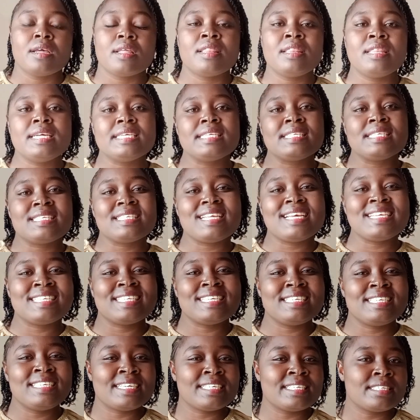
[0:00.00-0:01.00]
This
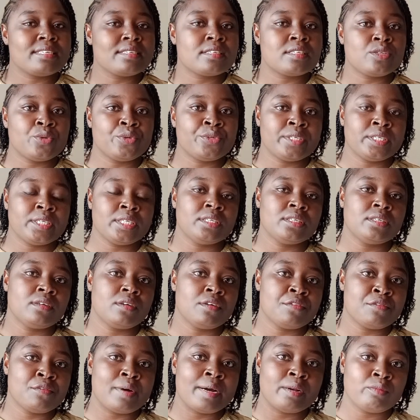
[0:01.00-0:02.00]
isn't just a story
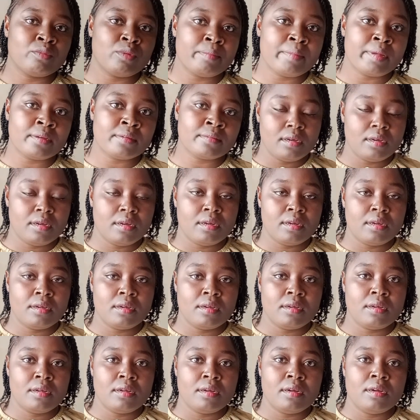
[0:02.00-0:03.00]
of one woman.
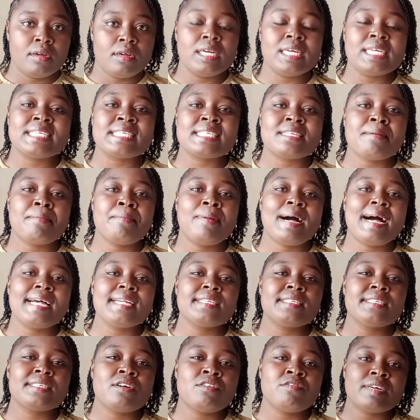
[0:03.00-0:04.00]
It is a
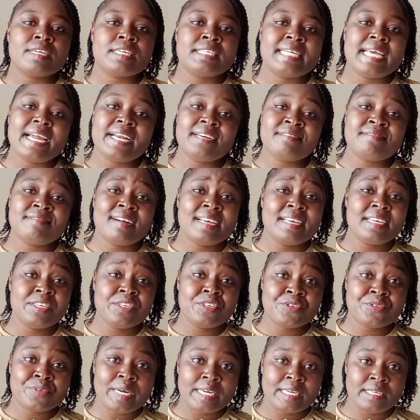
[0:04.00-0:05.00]
part of a terrifying
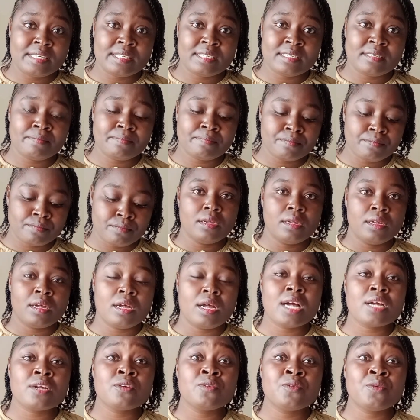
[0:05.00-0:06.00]
trend.
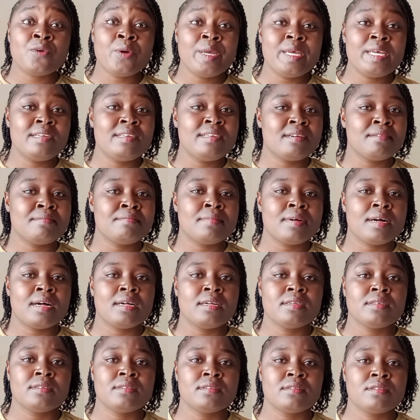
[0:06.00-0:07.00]
A growing
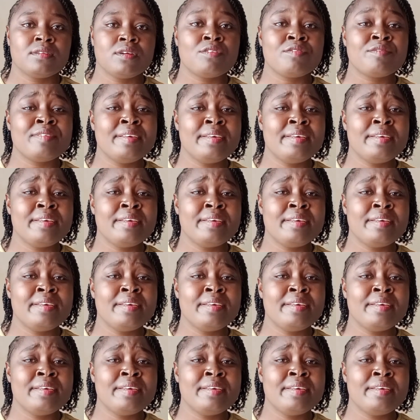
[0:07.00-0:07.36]
number of